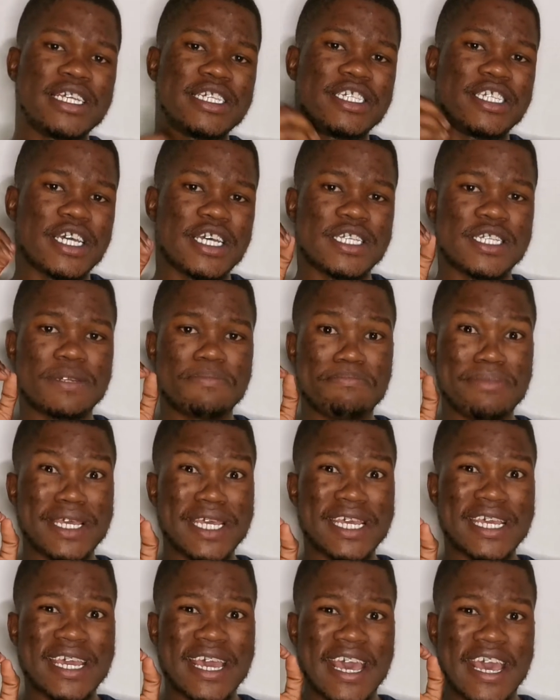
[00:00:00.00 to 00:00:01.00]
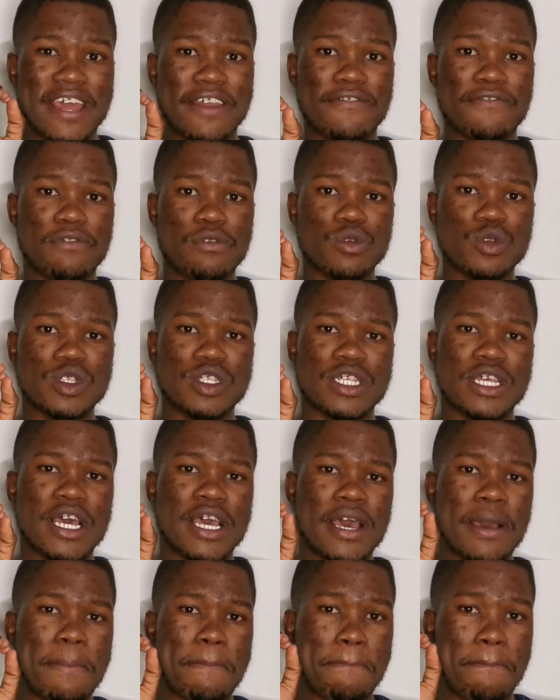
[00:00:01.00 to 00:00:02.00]
just make headphones
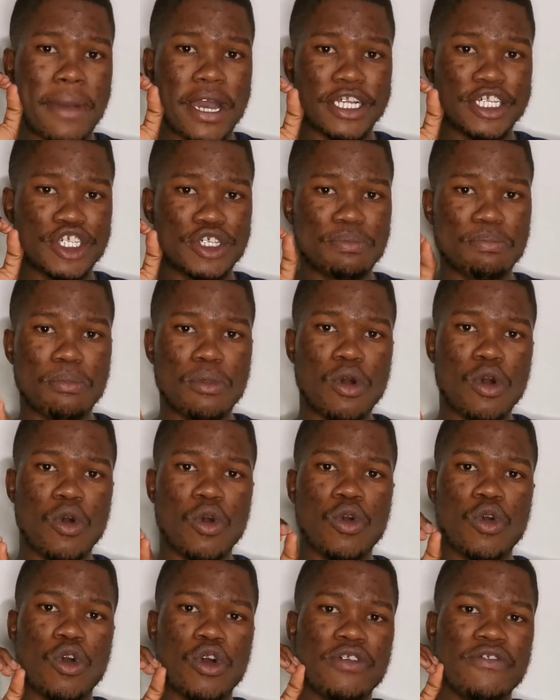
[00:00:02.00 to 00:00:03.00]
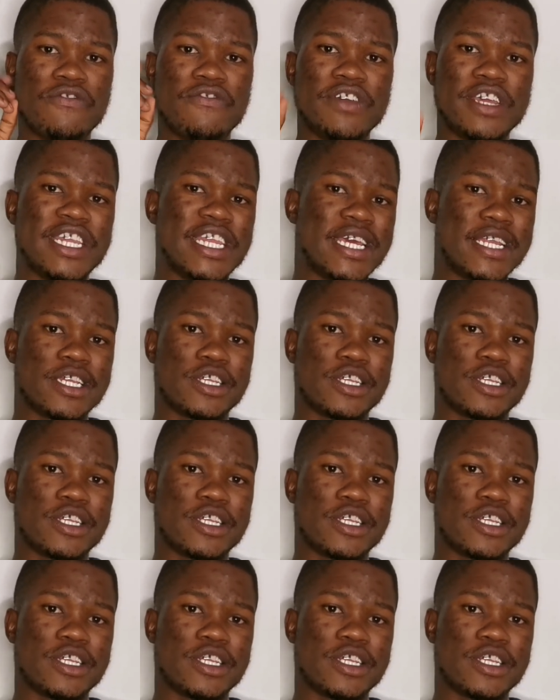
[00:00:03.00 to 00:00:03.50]
much more convenient.